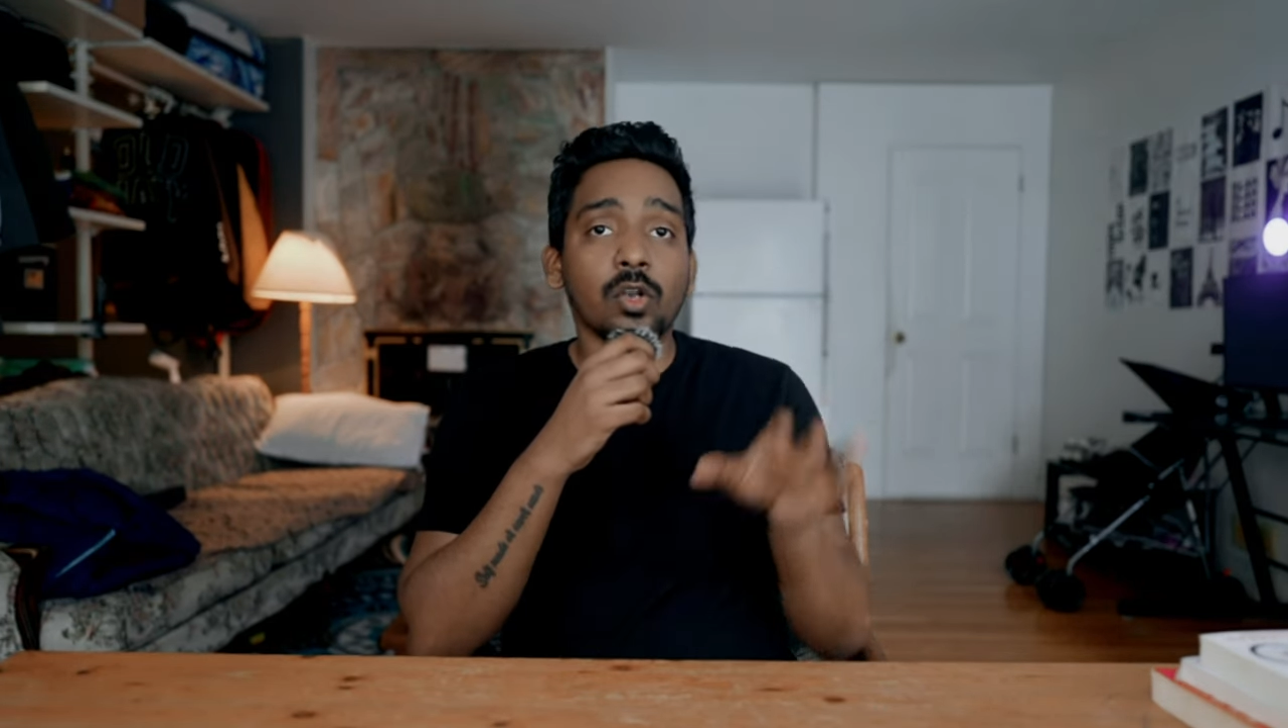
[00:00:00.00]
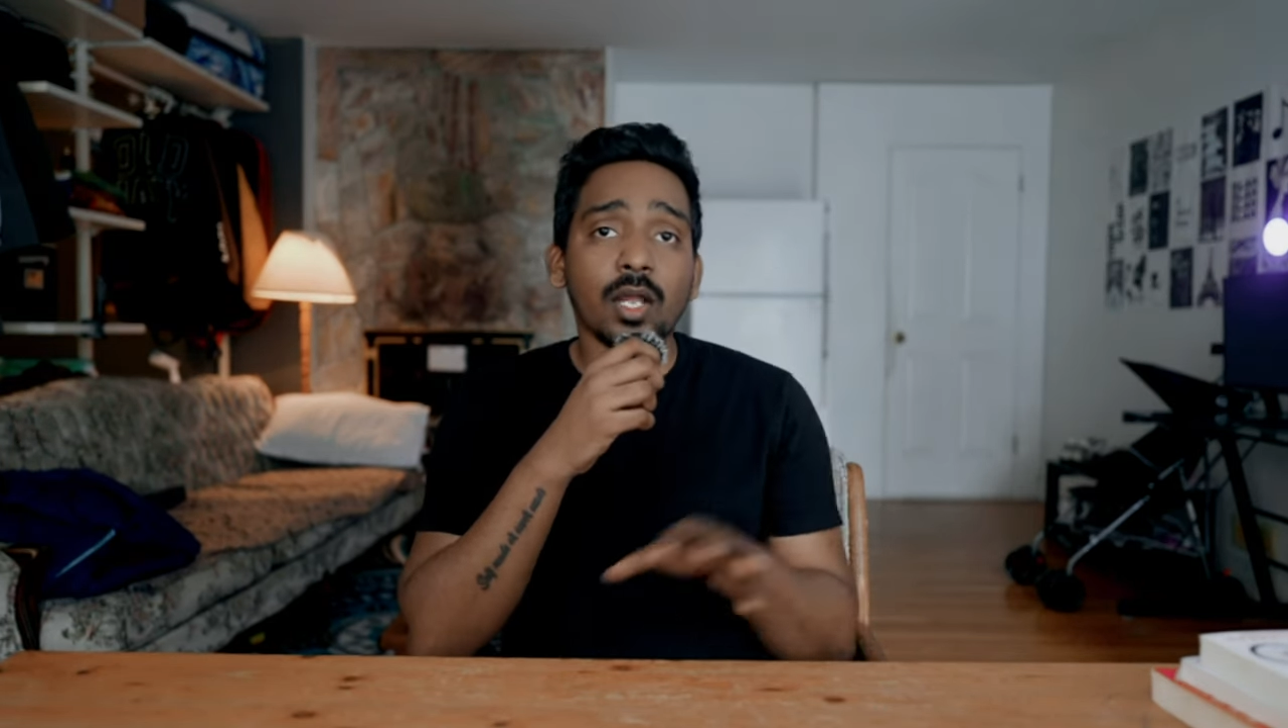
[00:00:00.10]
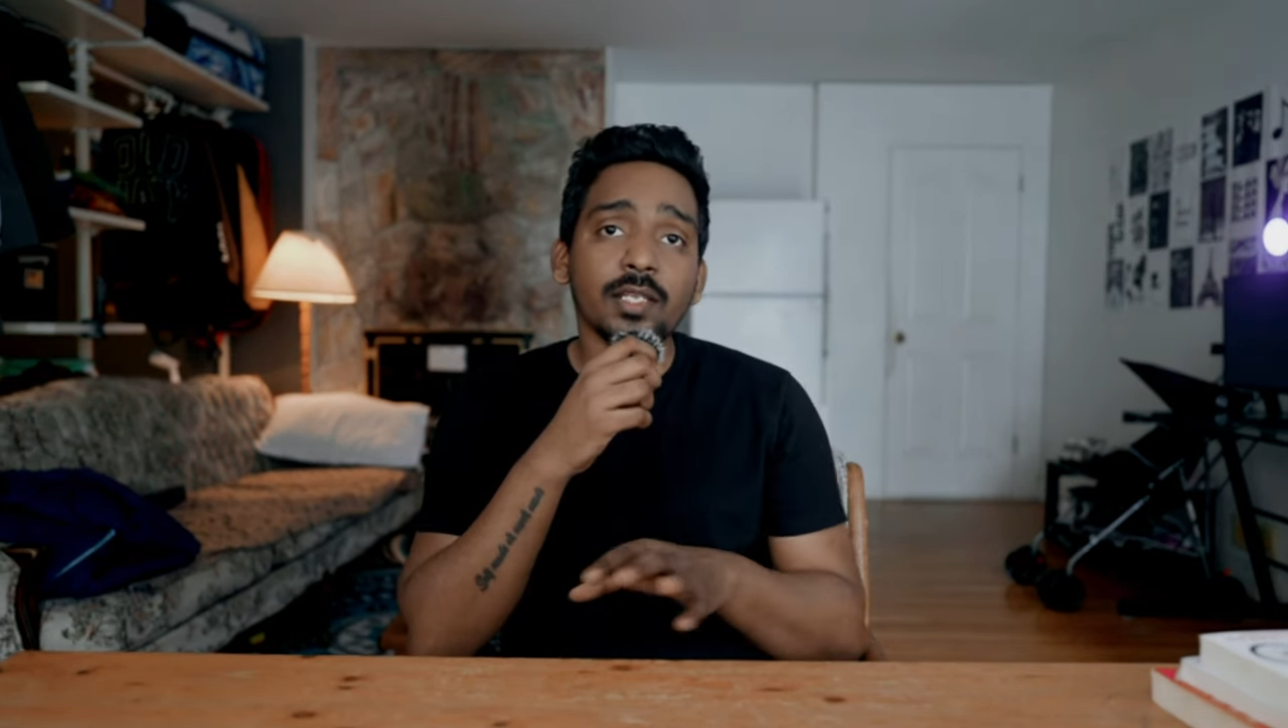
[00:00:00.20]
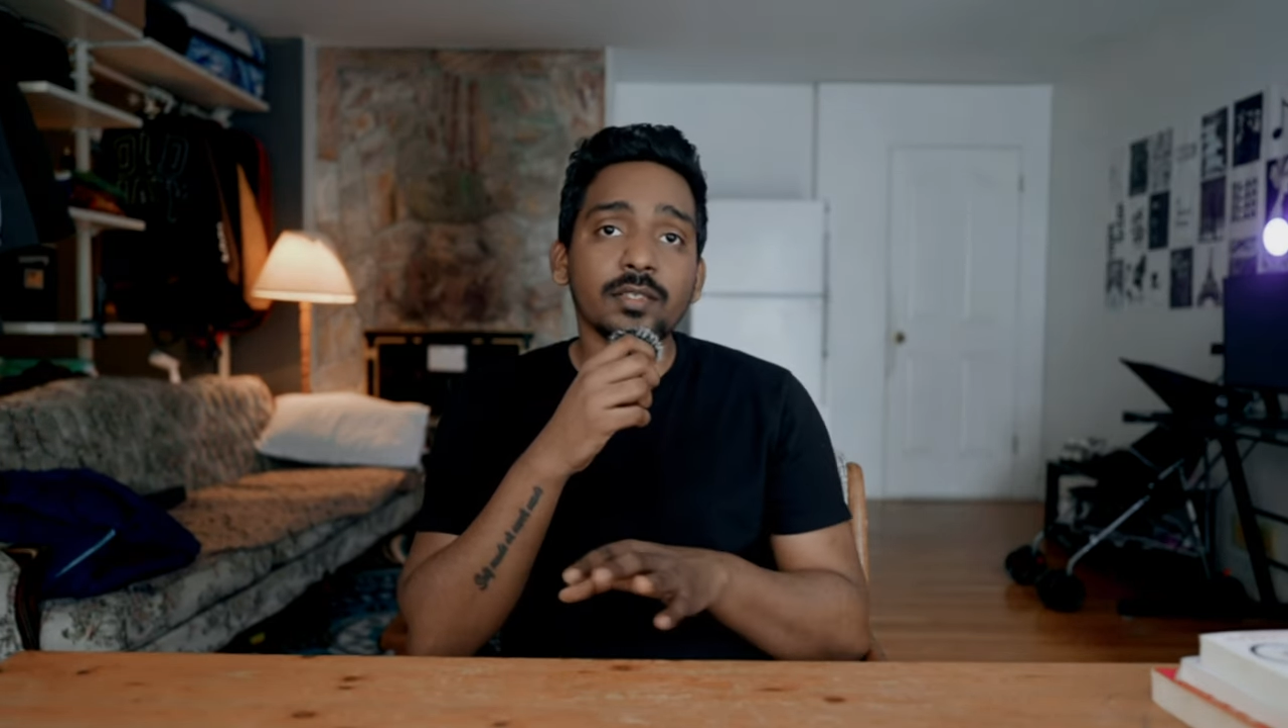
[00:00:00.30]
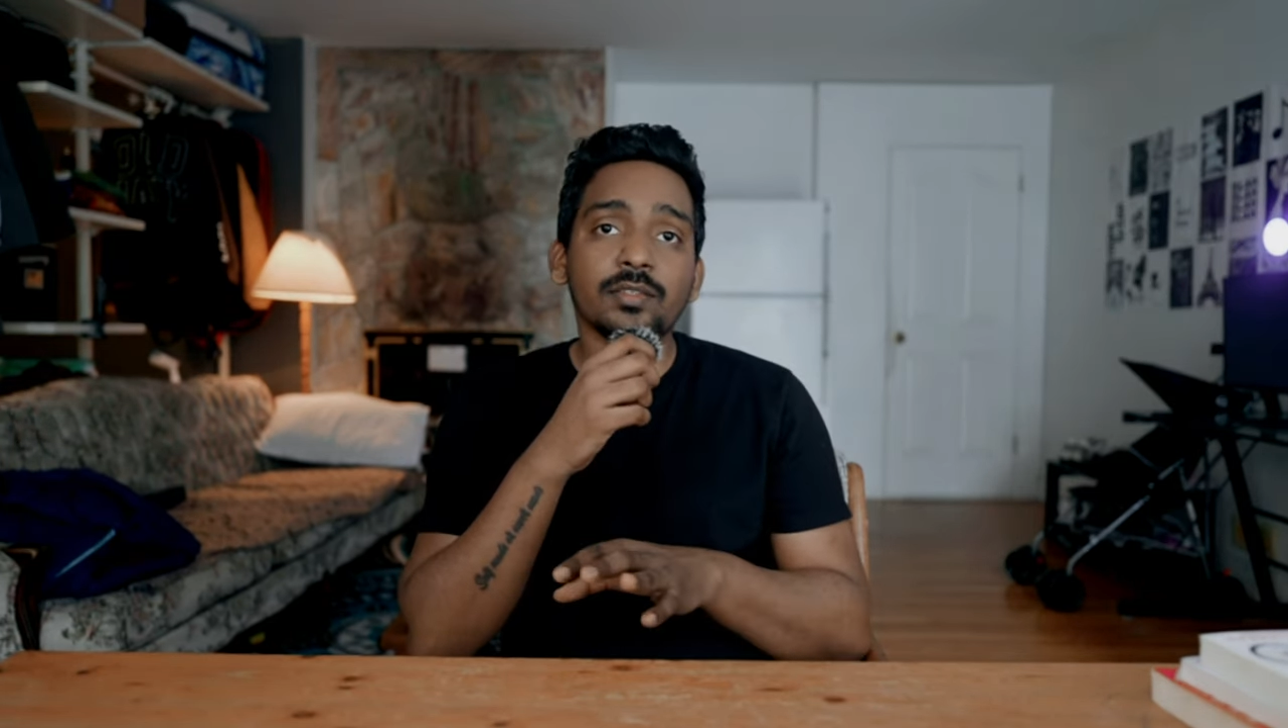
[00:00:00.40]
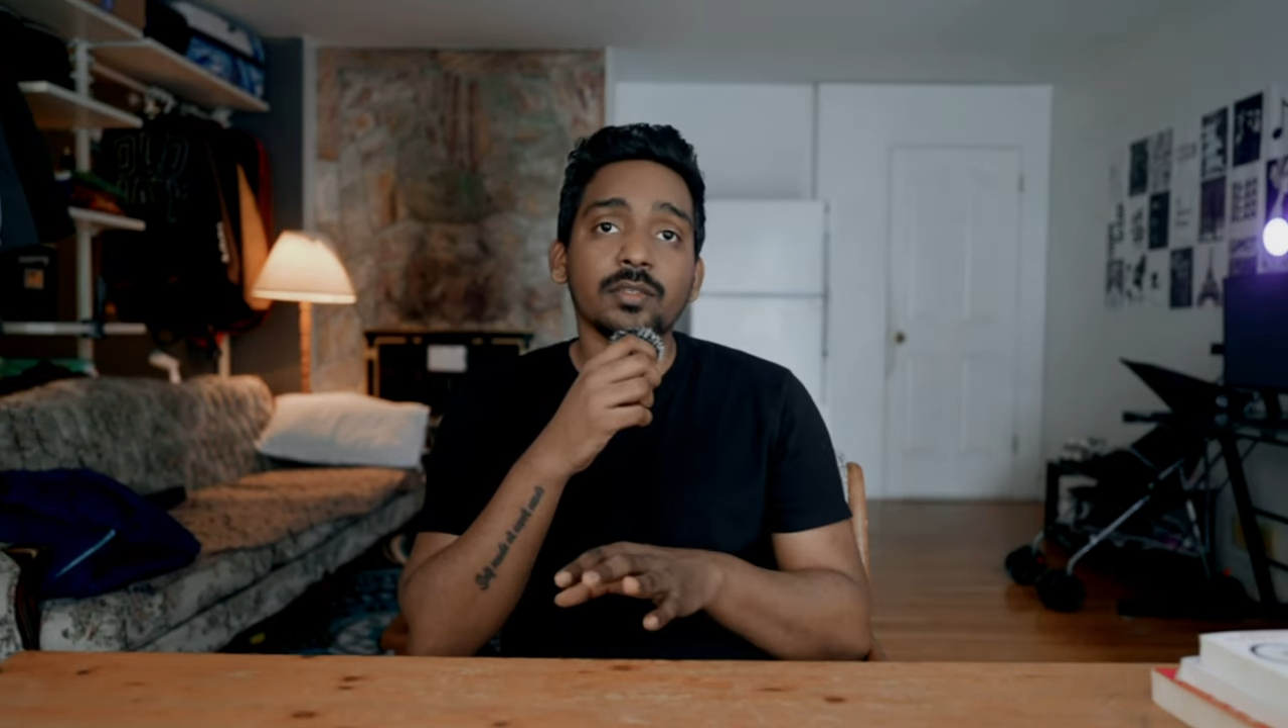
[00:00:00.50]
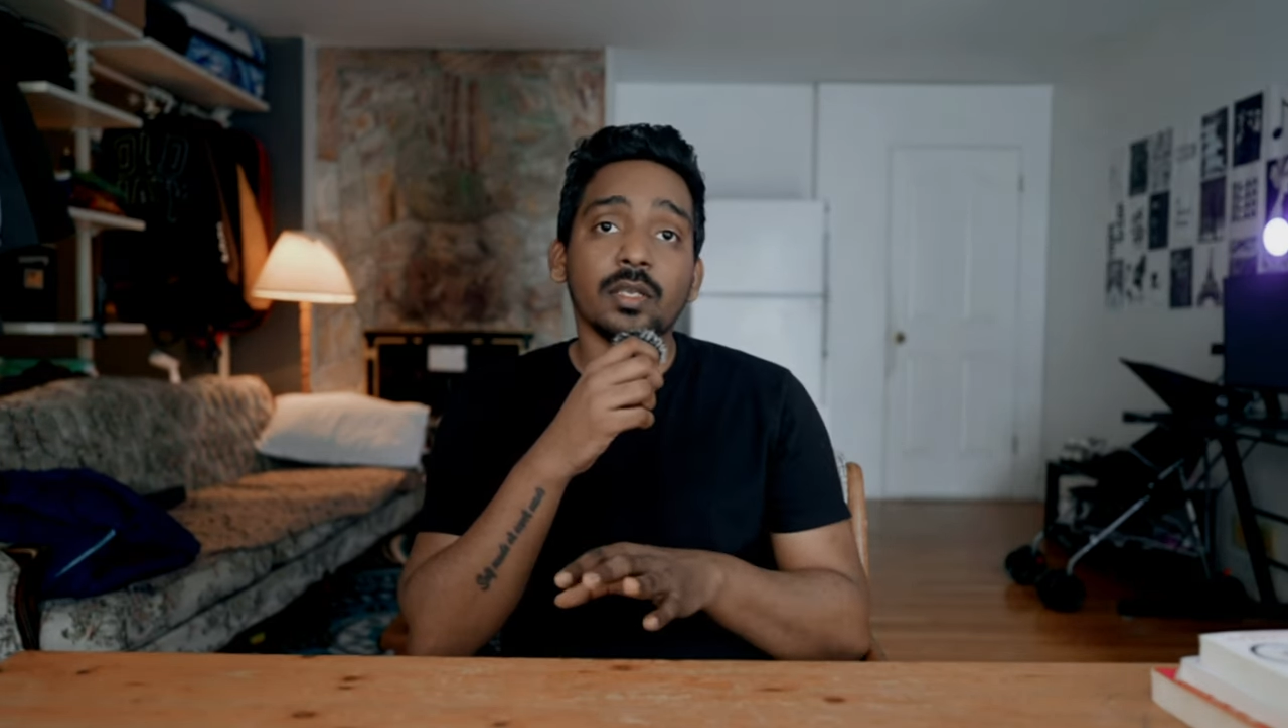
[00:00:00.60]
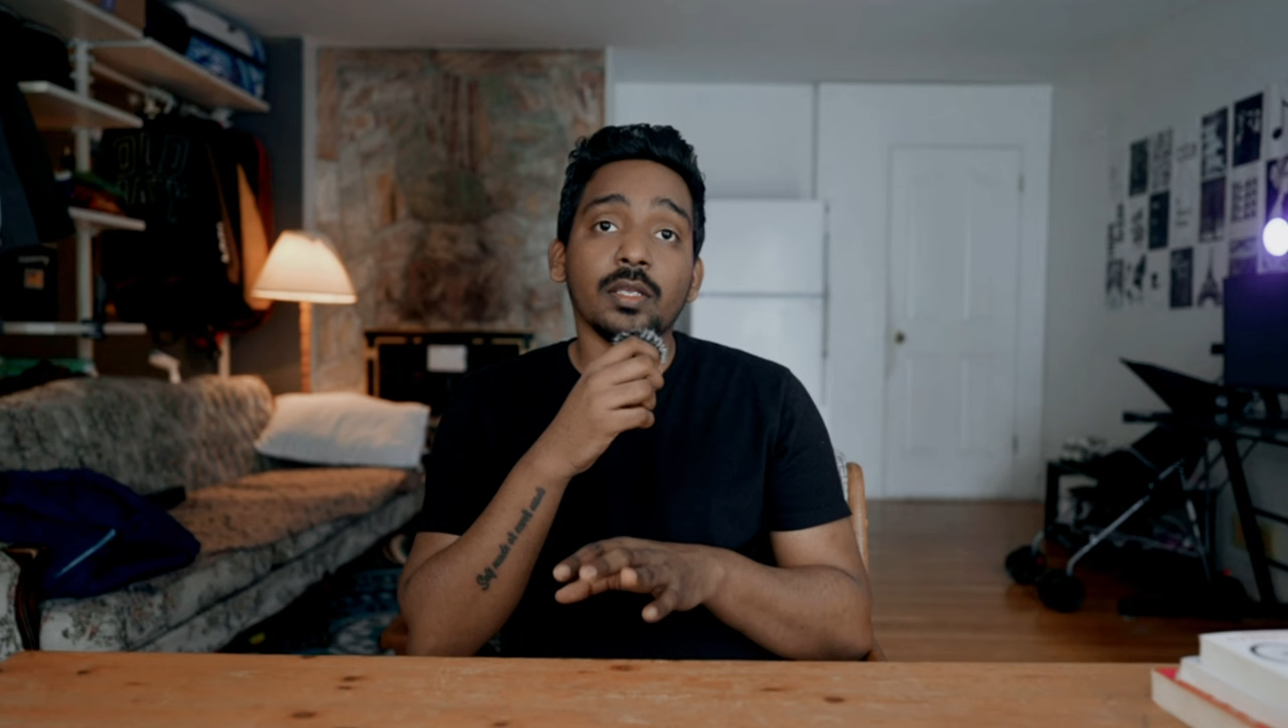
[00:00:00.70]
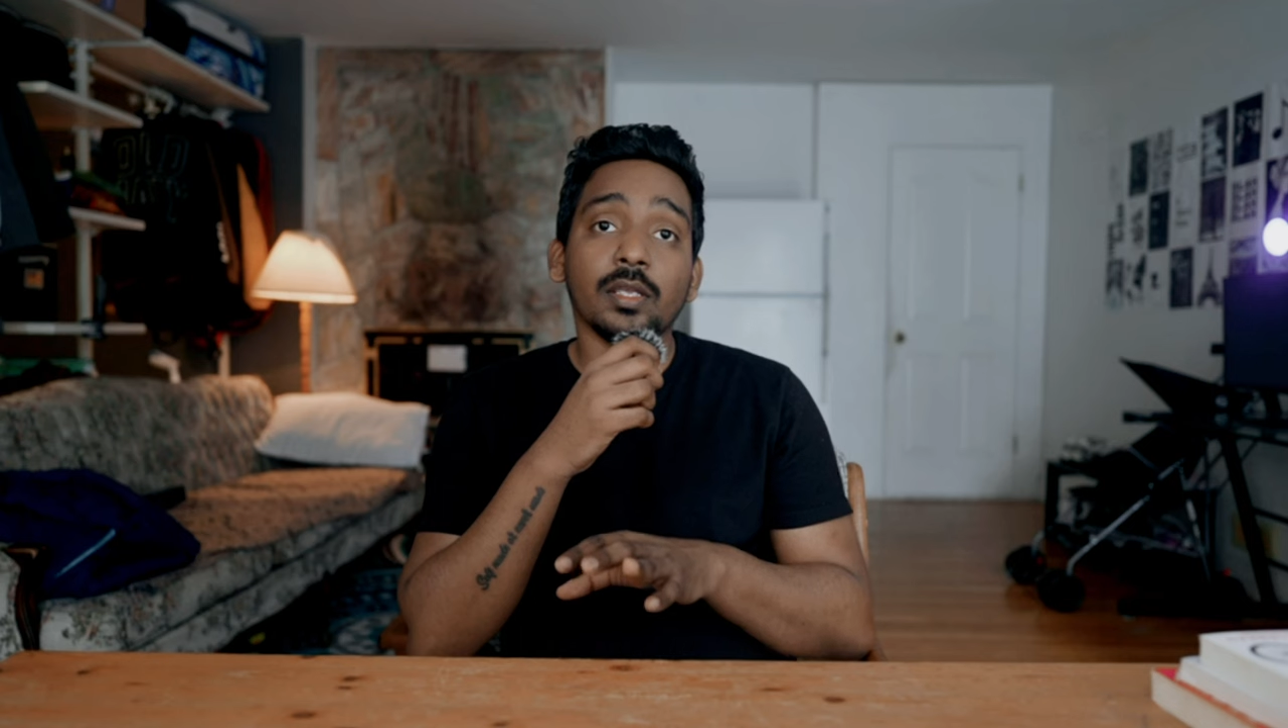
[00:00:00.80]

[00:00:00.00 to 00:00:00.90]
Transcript: knowledge